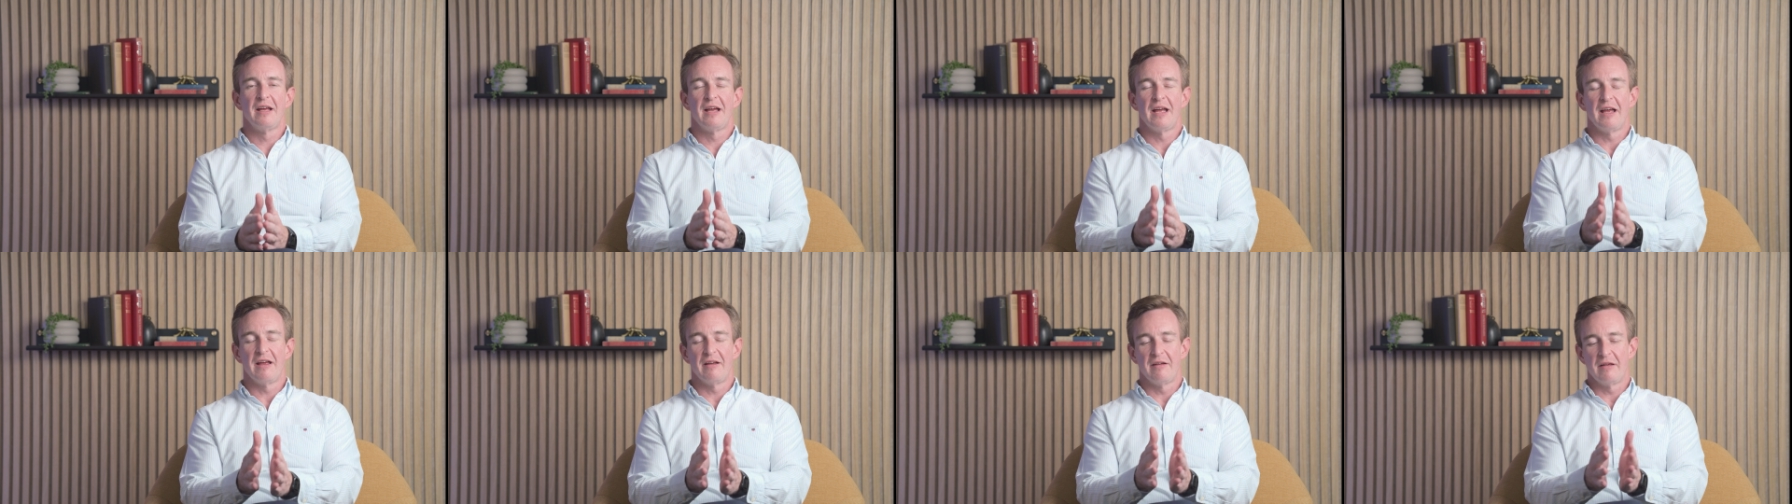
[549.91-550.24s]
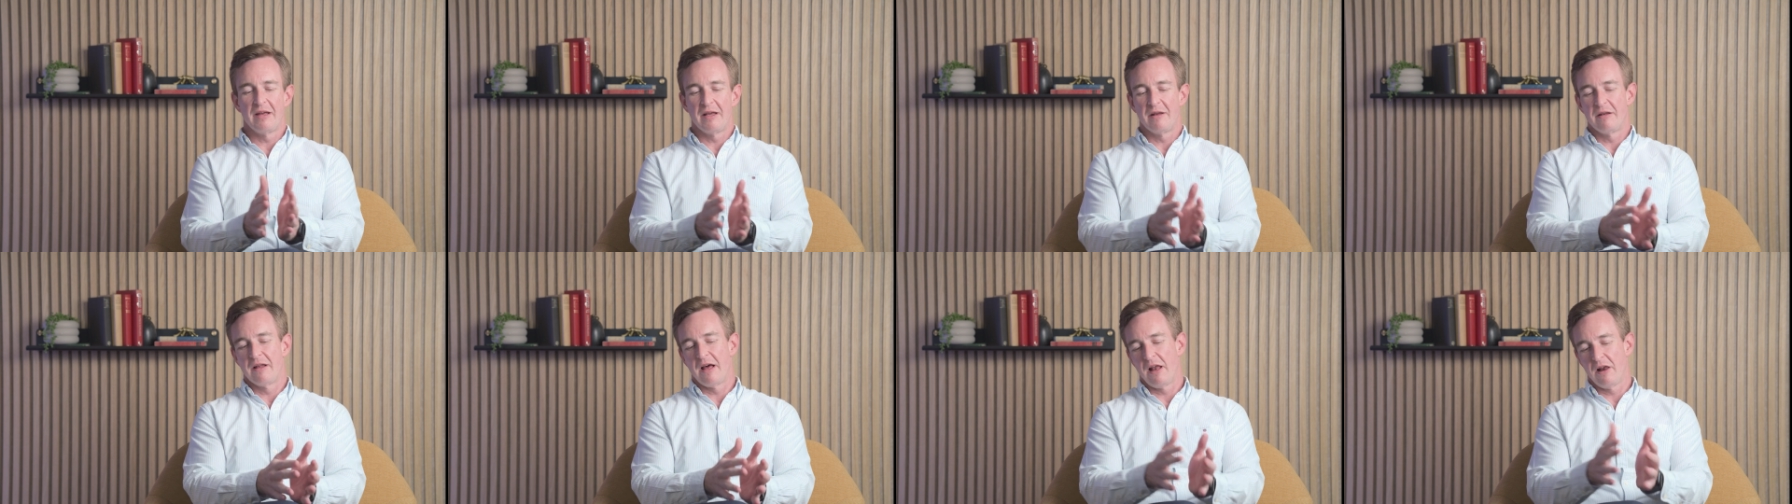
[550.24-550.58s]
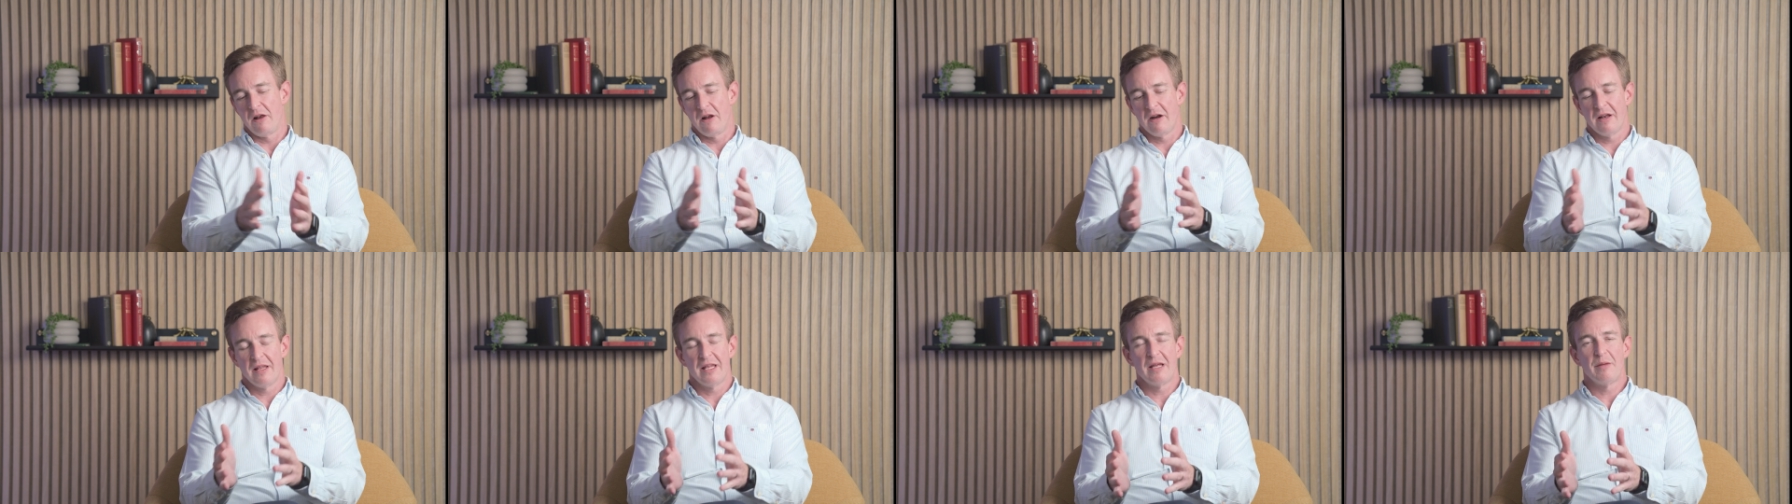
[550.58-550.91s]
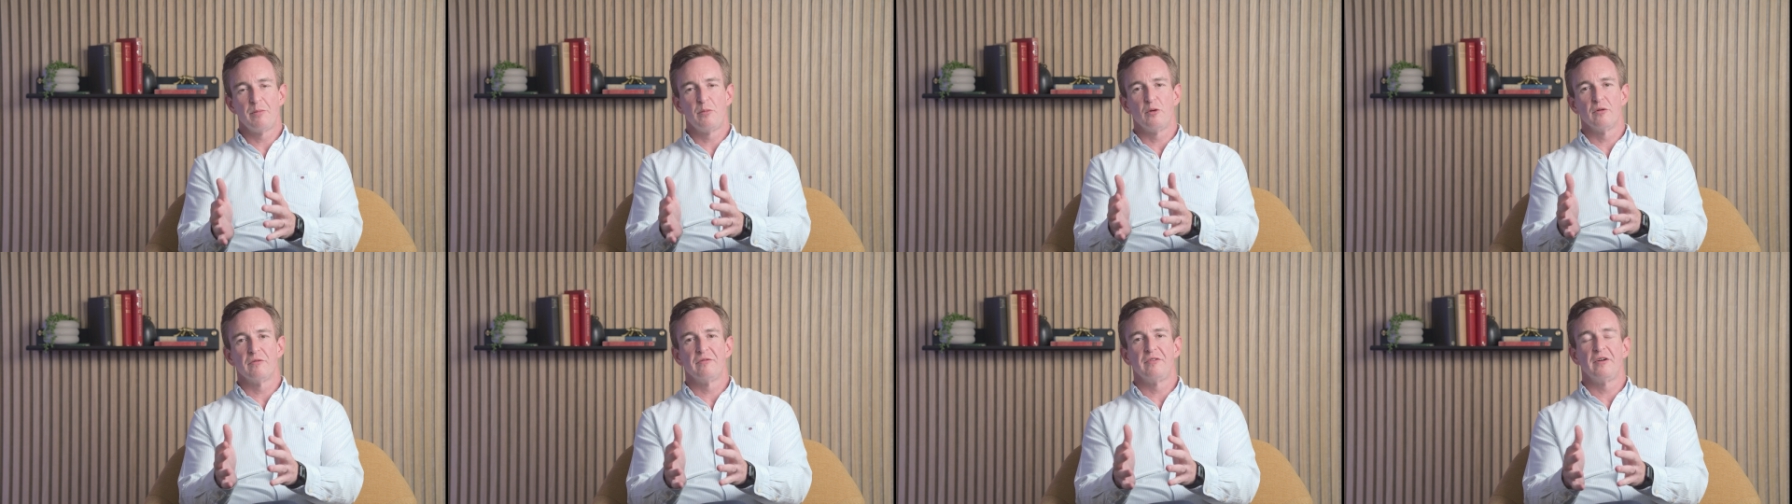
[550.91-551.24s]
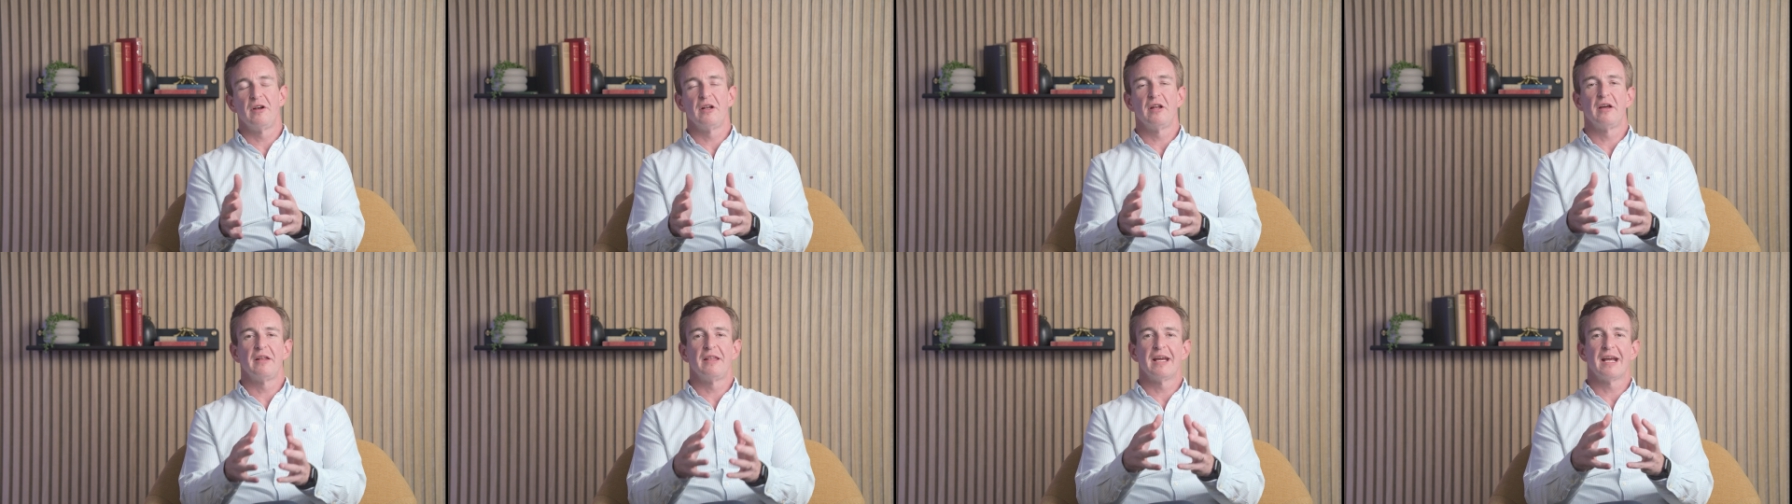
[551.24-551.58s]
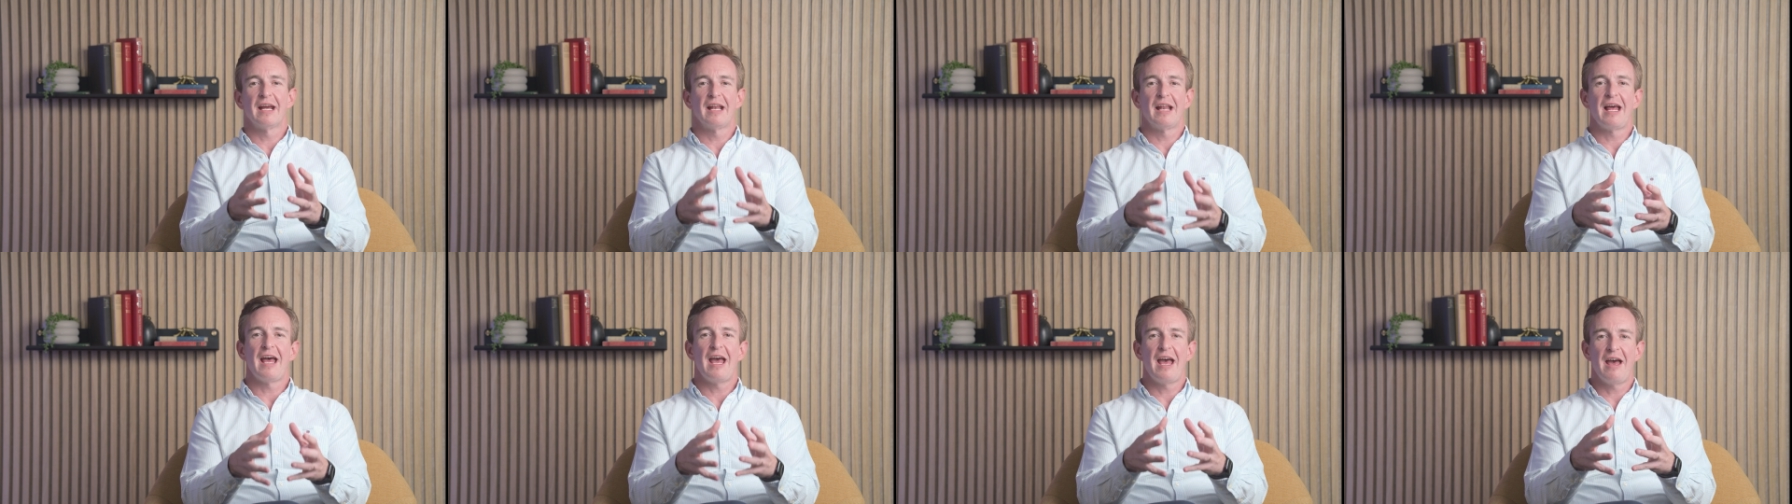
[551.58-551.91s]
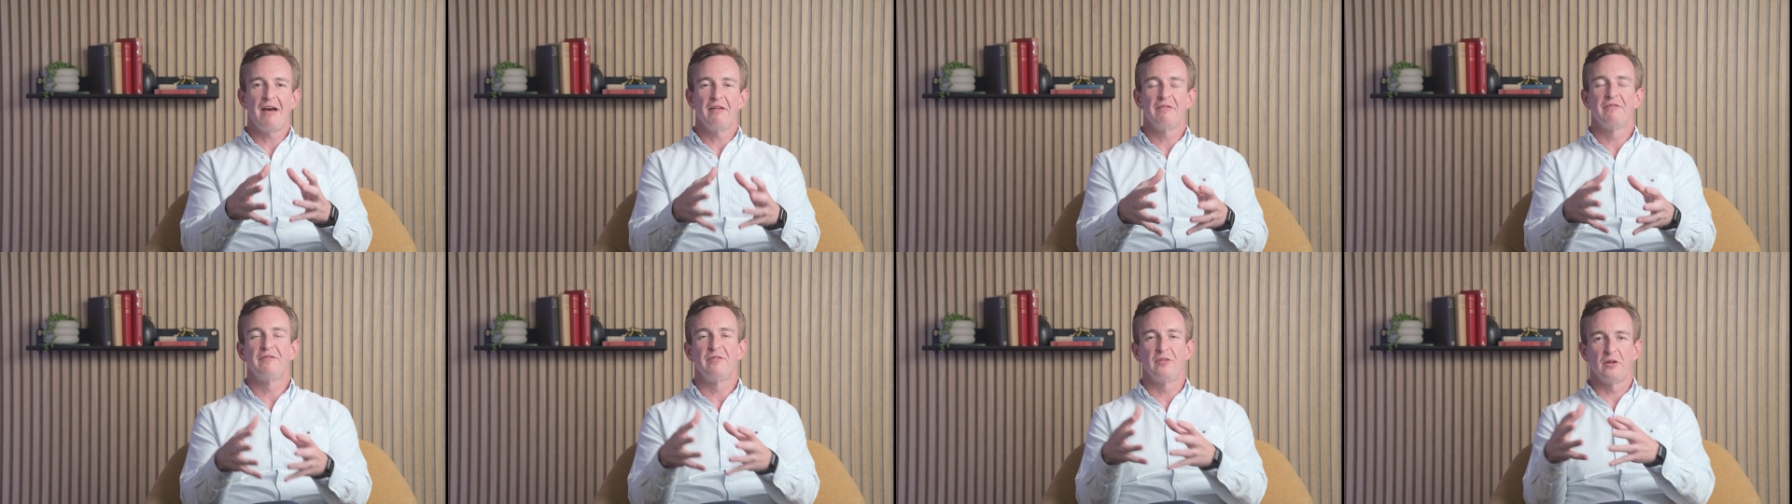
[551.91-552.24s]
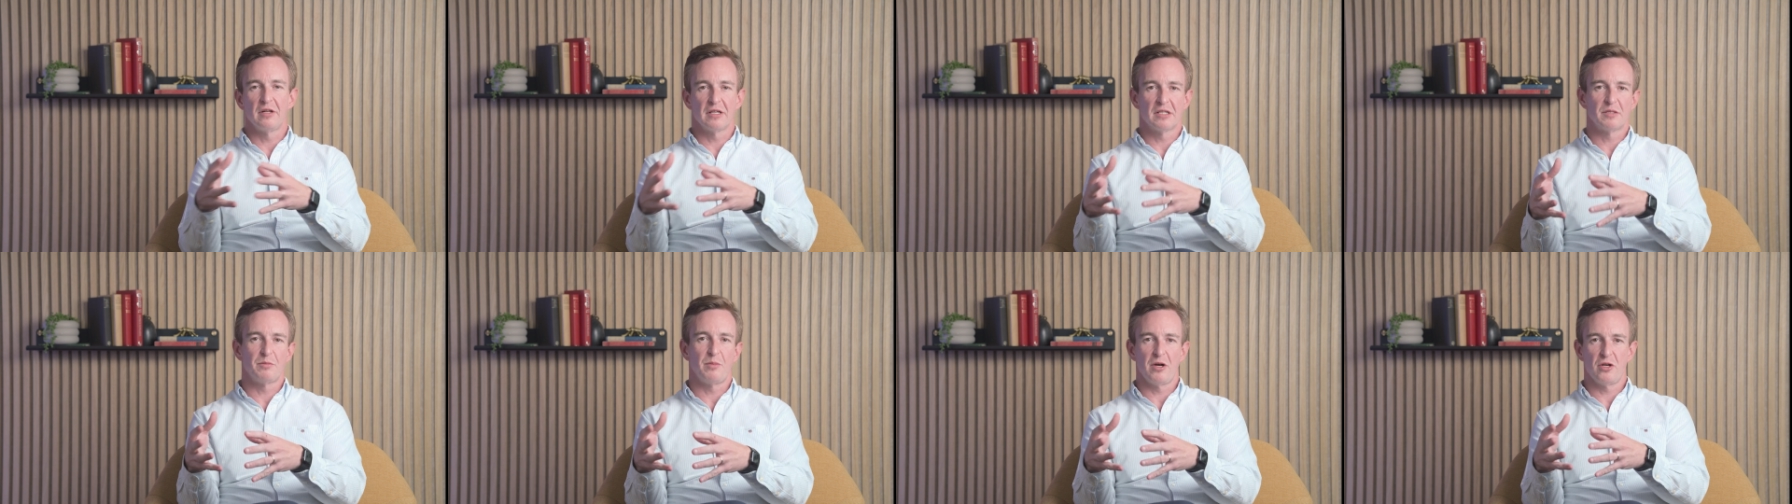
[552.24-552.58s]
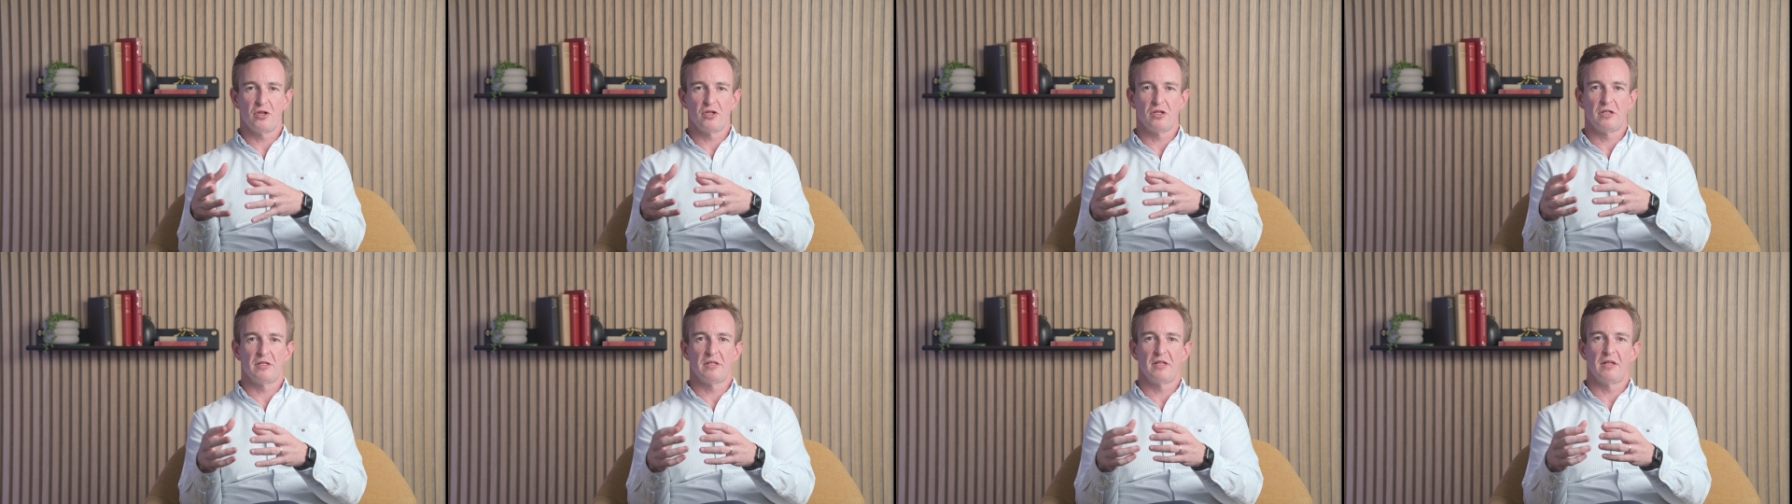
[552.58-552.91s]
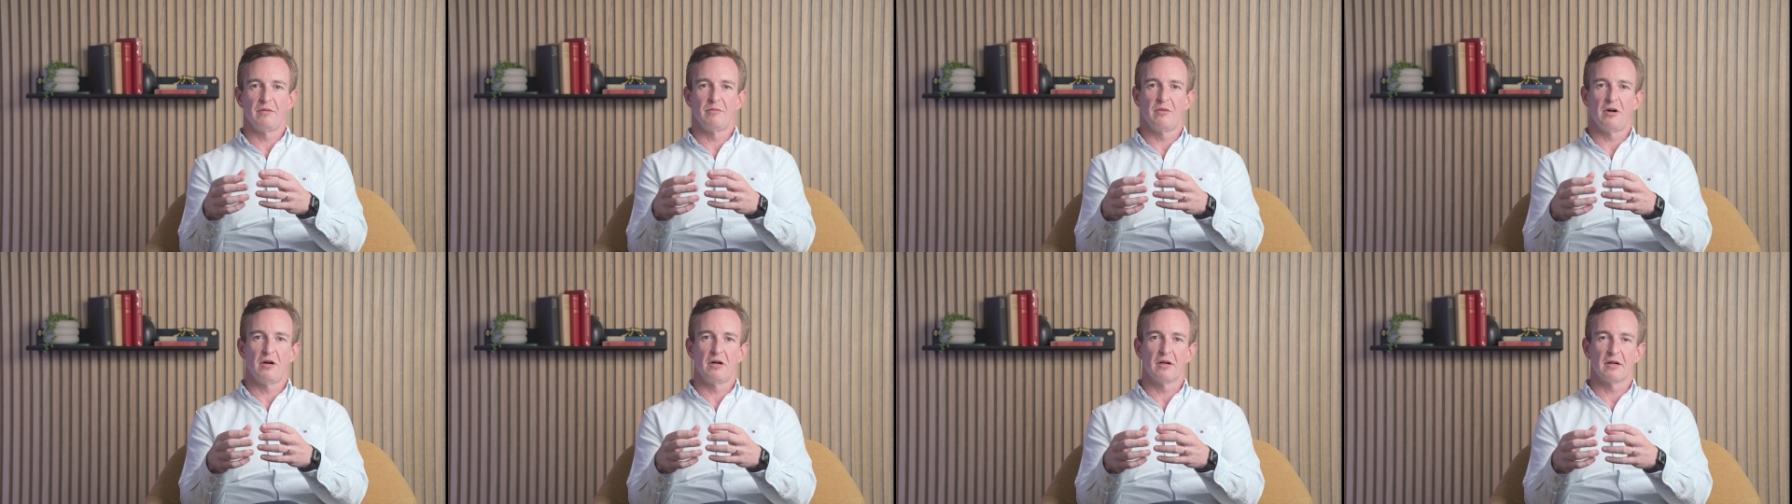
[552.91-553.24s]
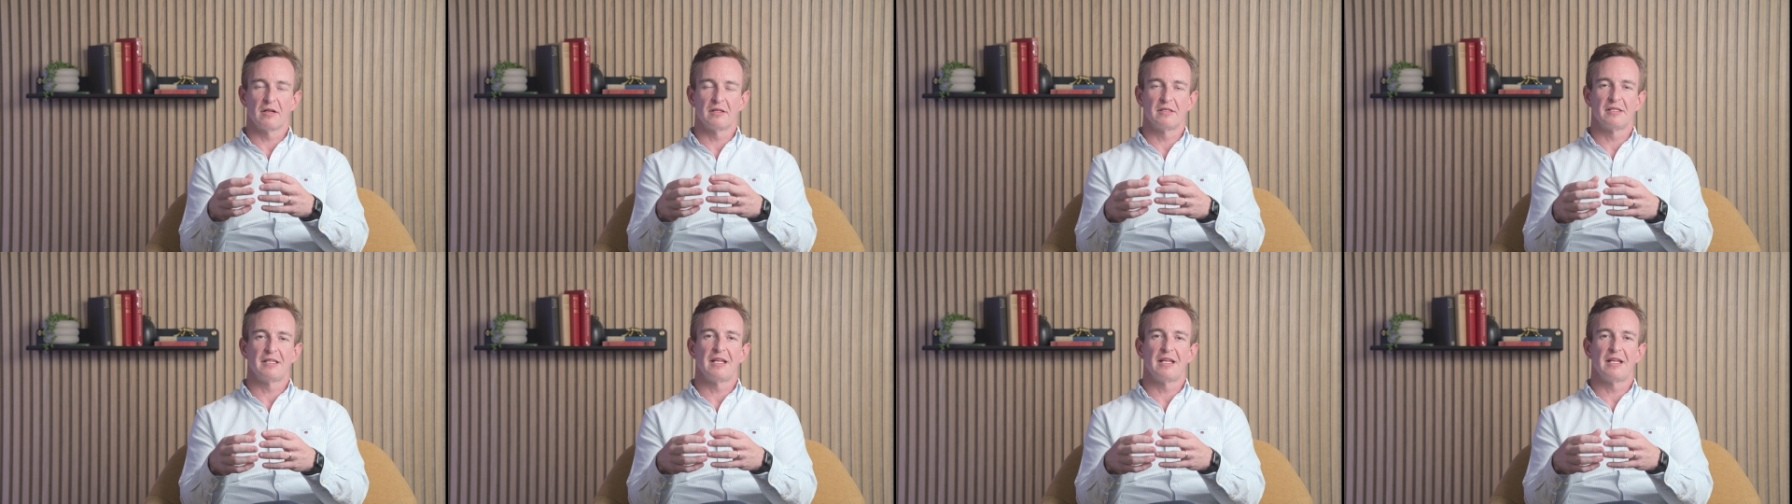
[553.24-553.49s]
in a lot of their portfolio, they're going to have full exposures to the markets.